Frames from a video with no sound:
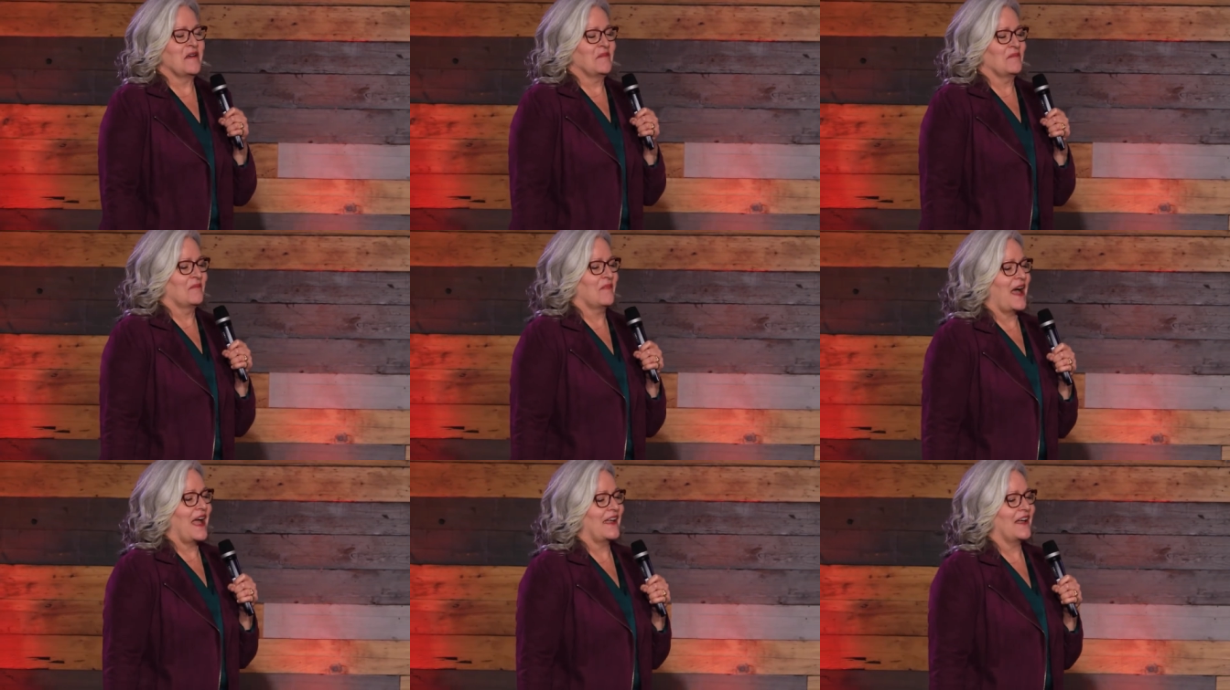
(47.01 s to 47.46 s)

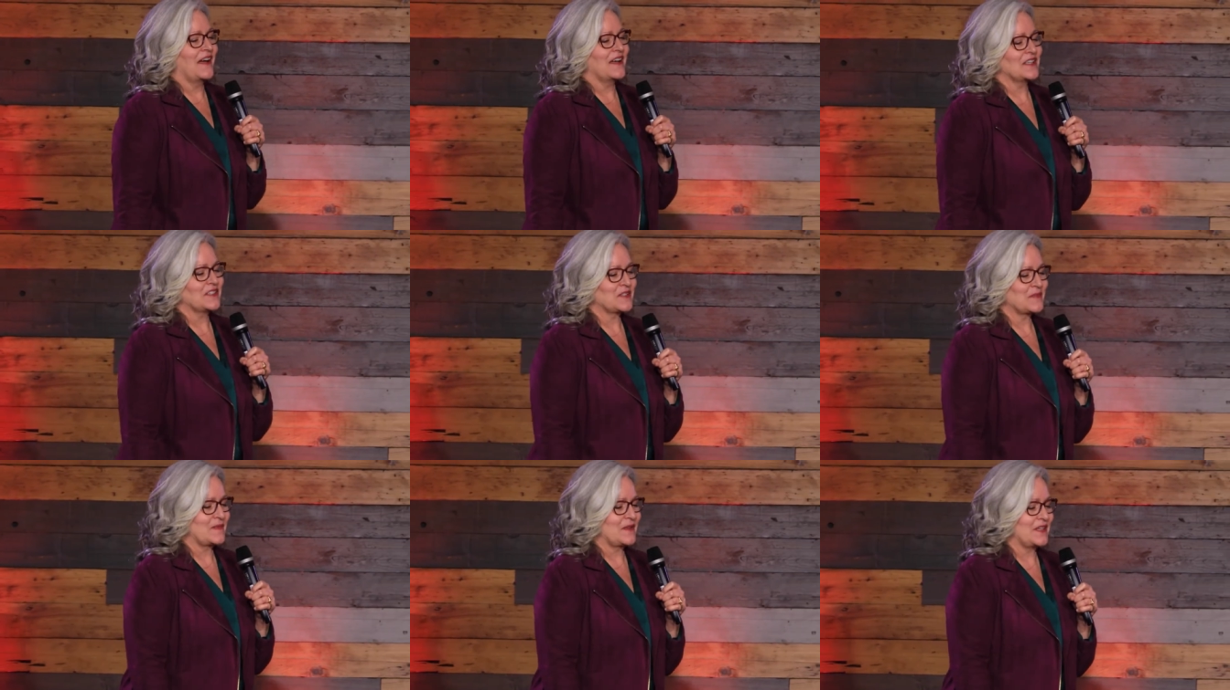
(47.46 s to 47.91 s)
My
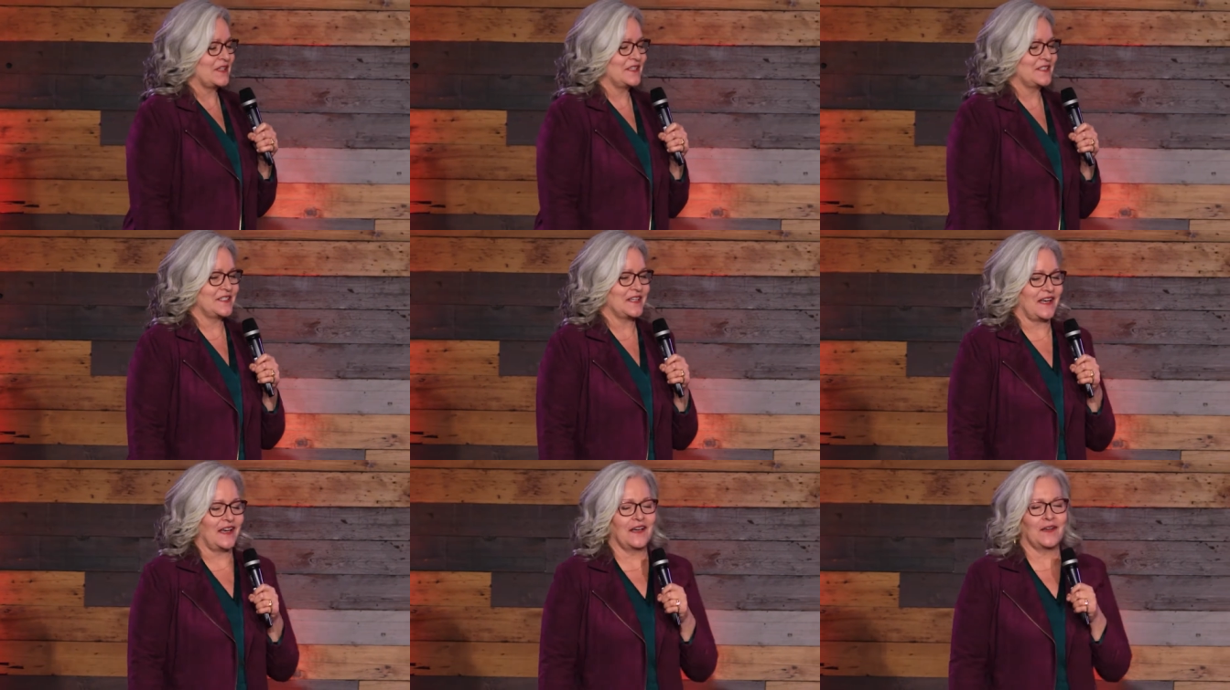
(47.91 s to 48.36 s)

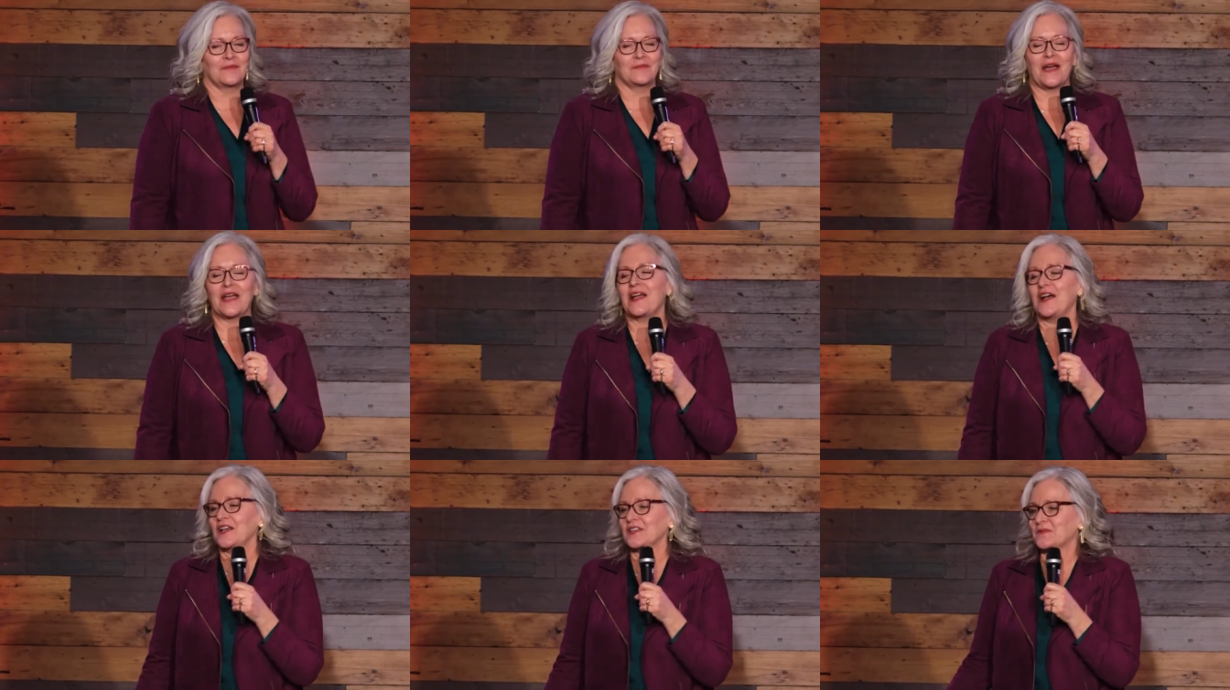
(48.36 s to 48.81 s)

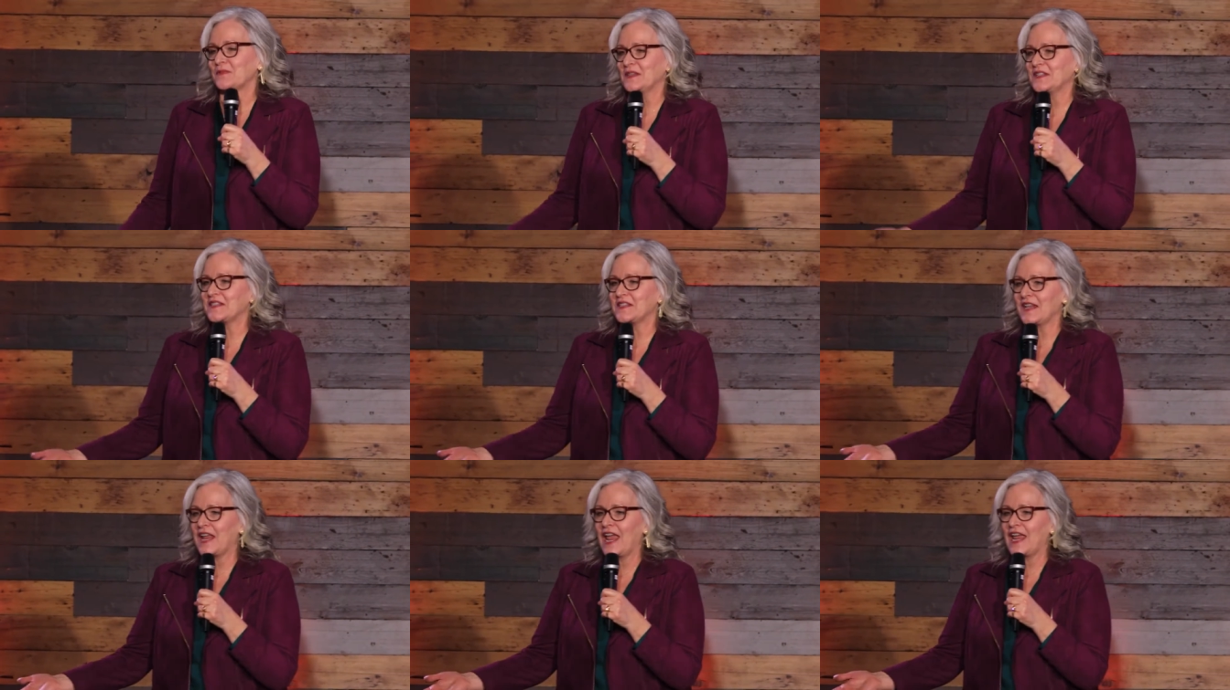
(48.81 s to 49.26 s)

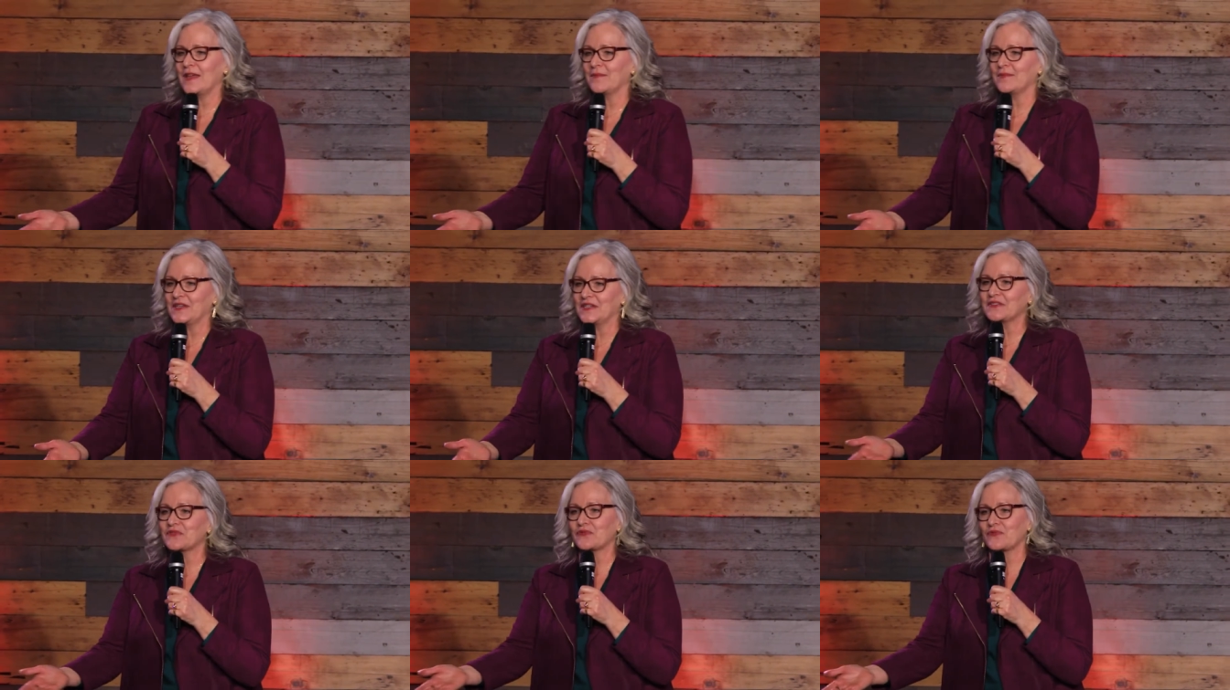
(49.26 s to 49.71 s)
husband's name
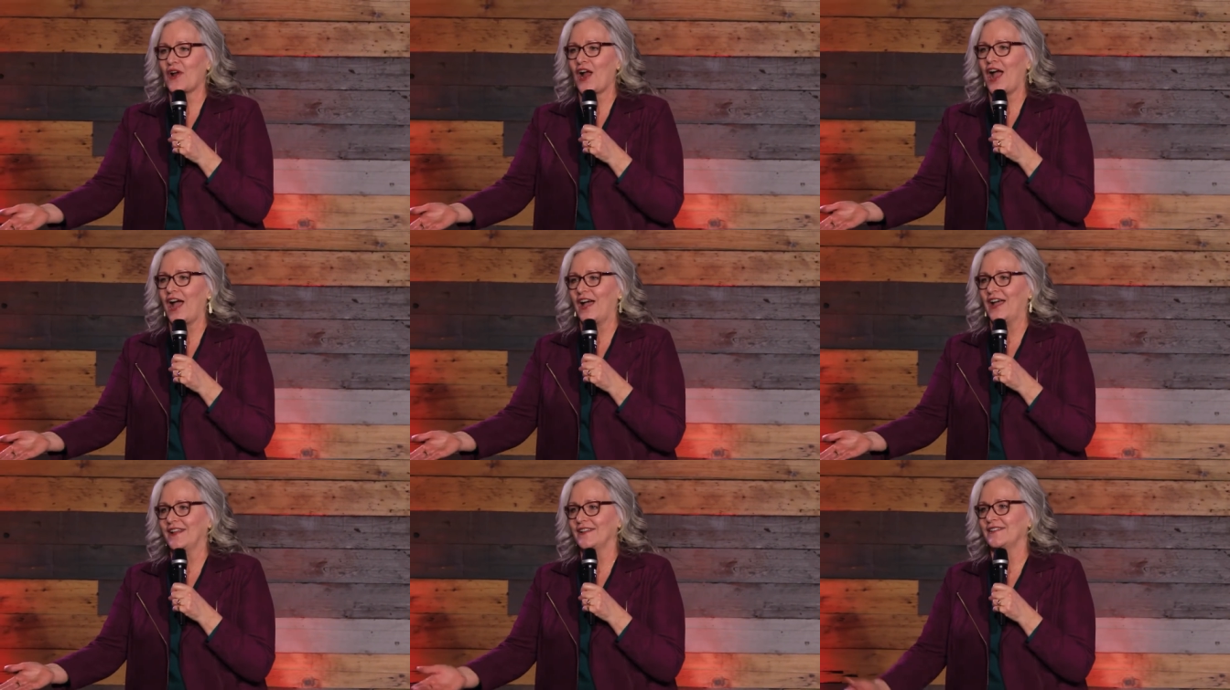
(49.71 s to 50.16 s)
is
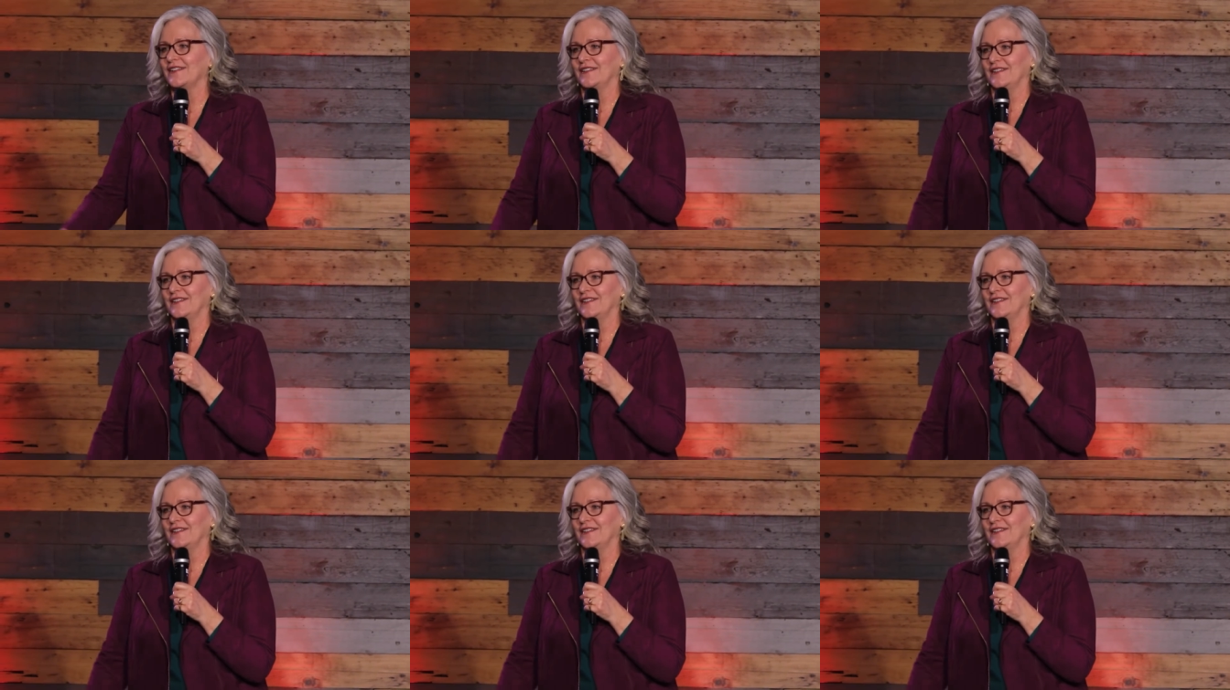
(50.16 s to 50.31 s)
Ron.